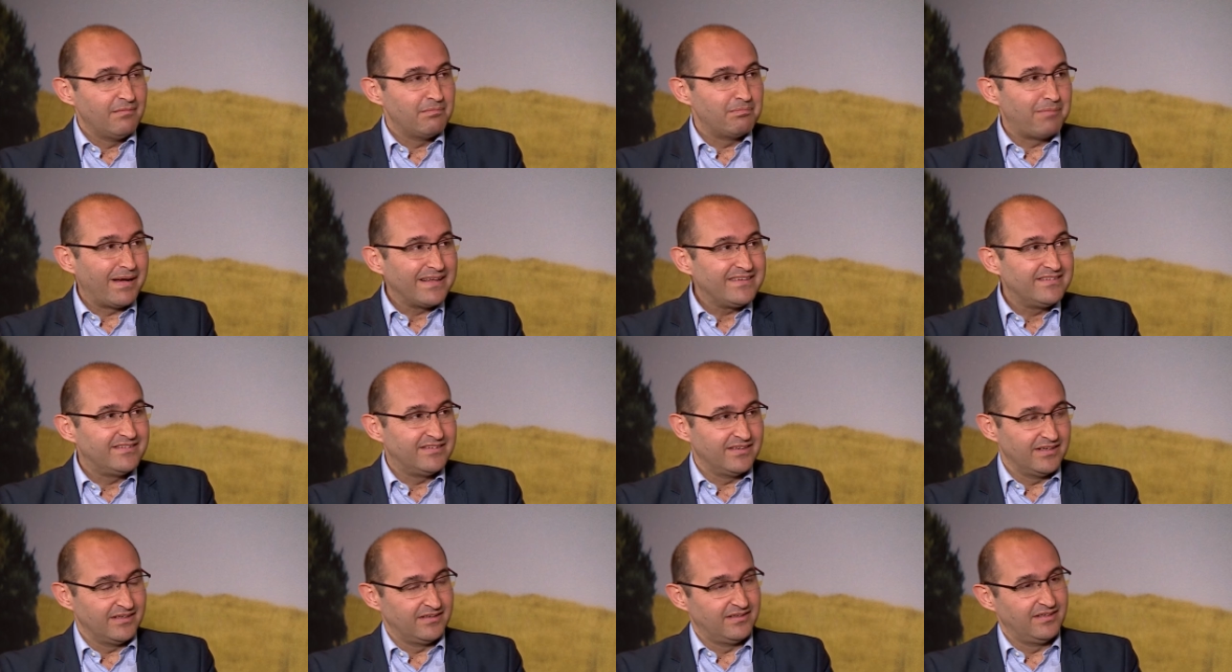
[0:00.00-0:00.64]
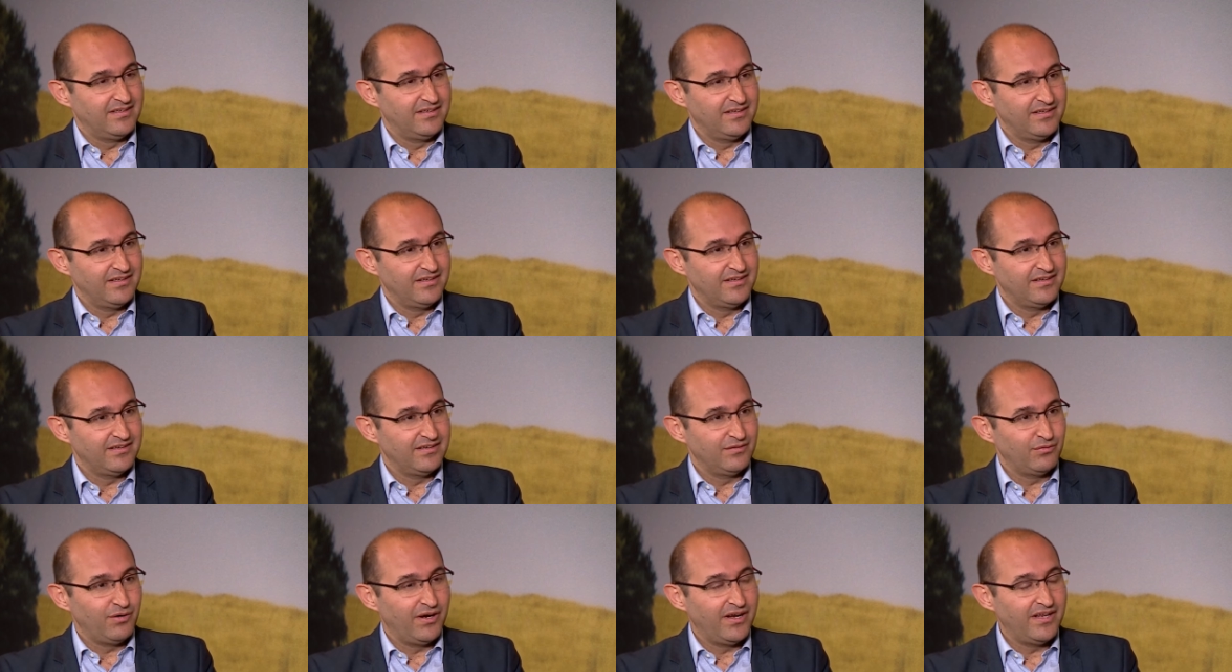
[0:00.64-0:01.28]
budget
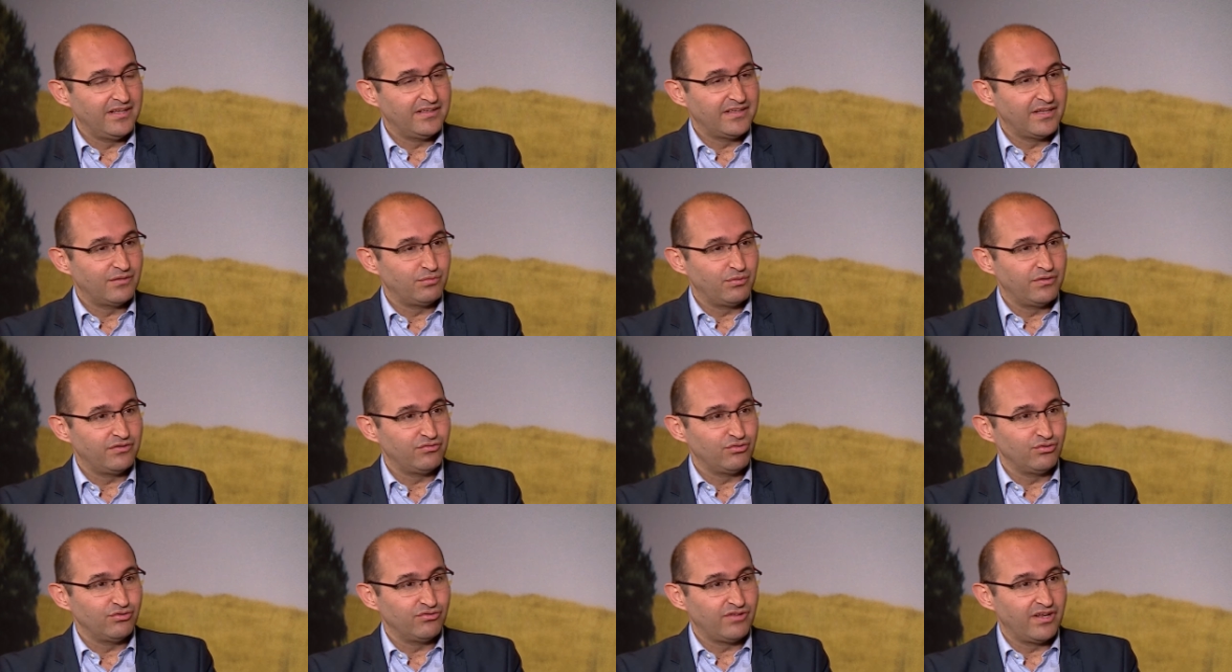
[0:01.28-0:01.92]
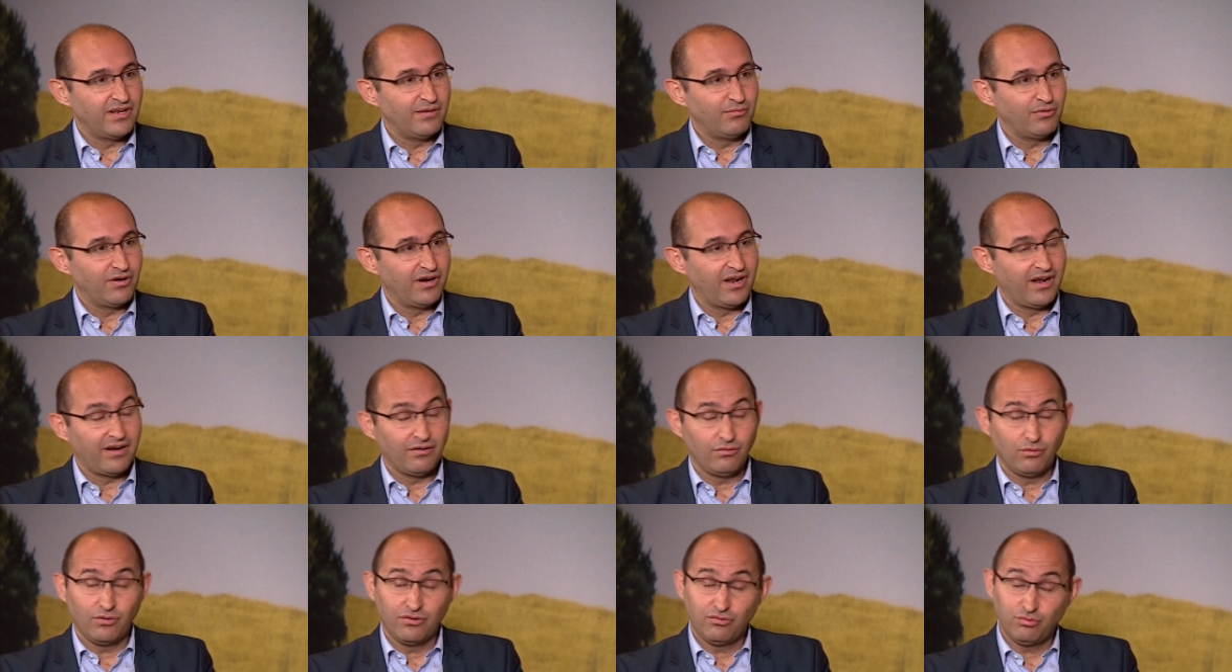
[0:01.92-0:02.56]
related with sustainable
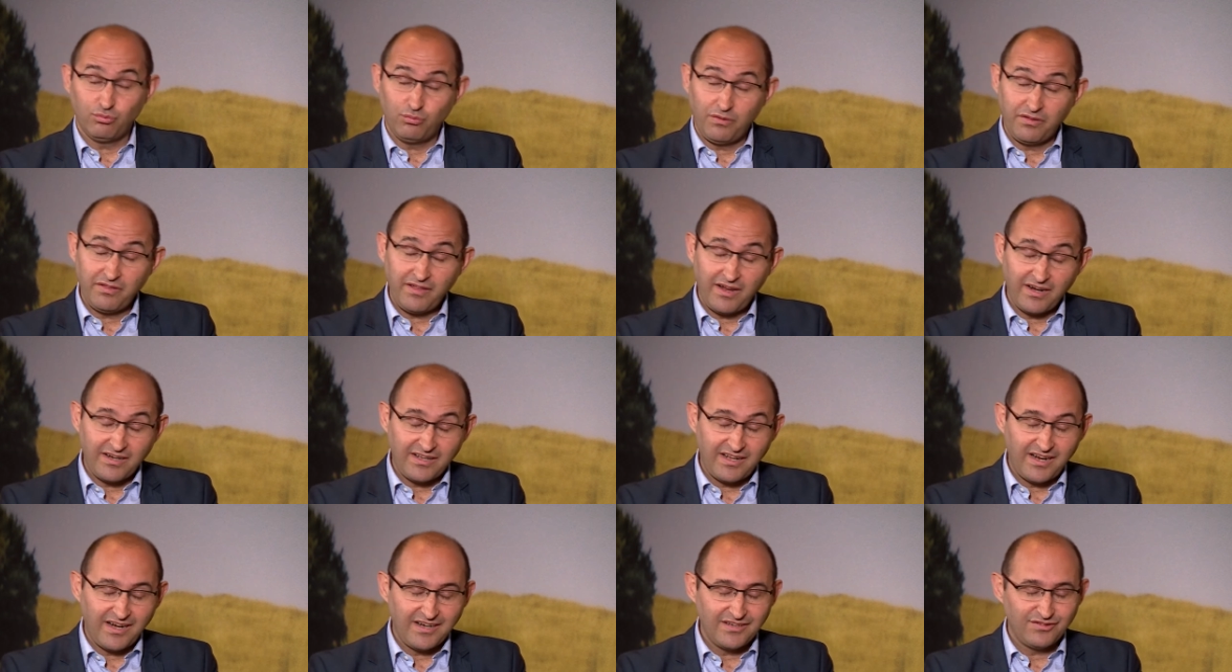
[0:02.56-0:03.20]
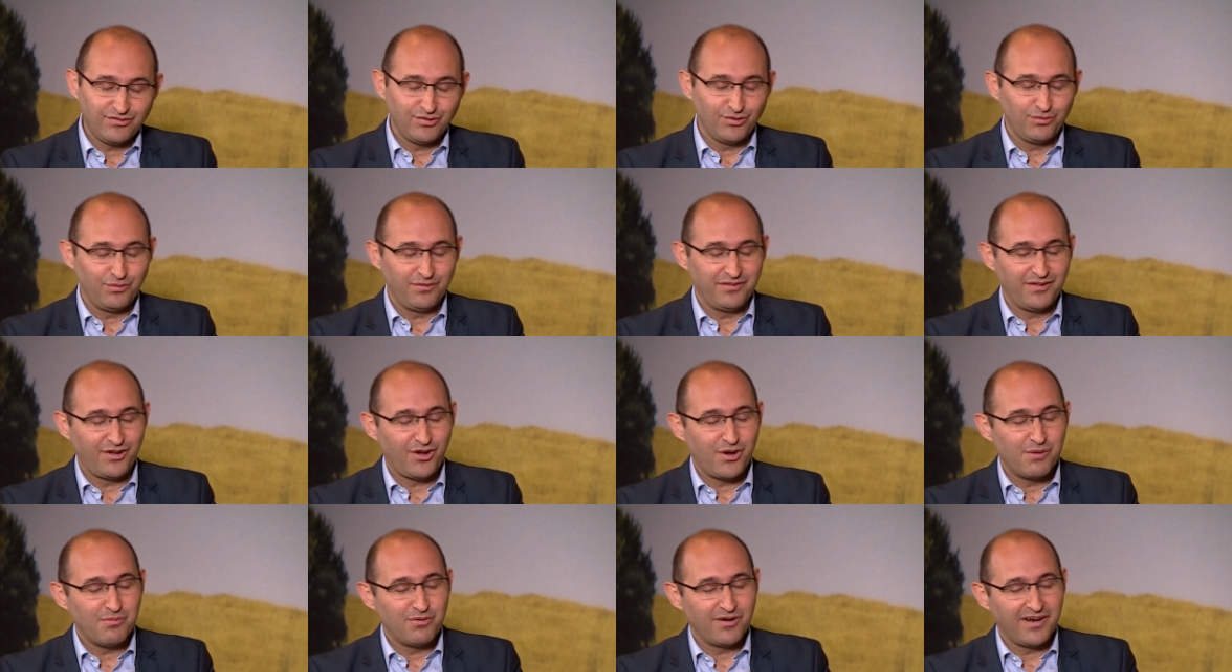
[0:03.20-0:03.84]
with agriculture, with the
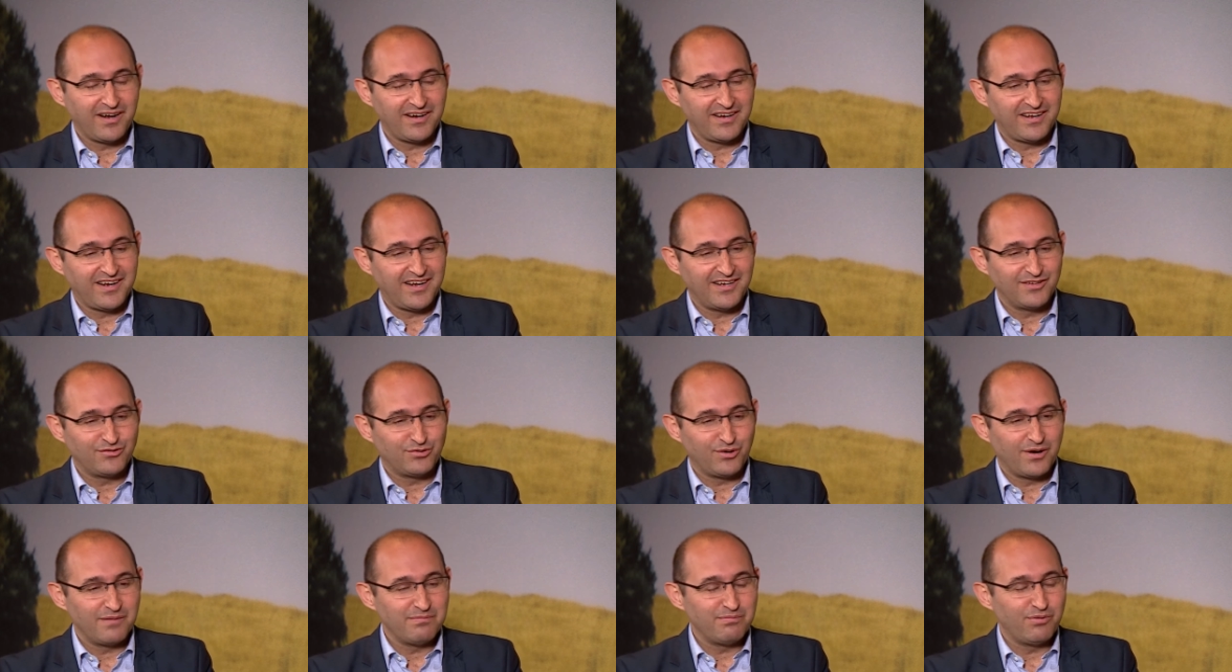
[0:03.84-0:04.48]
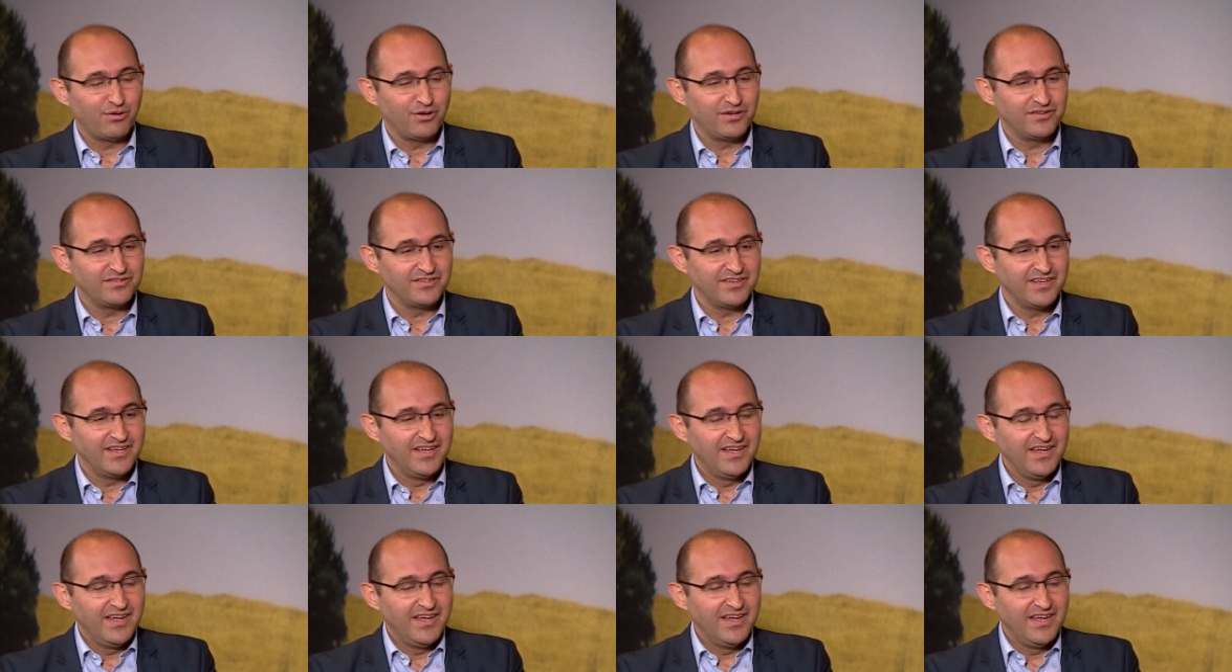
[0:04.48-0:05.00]
common agricultural policy.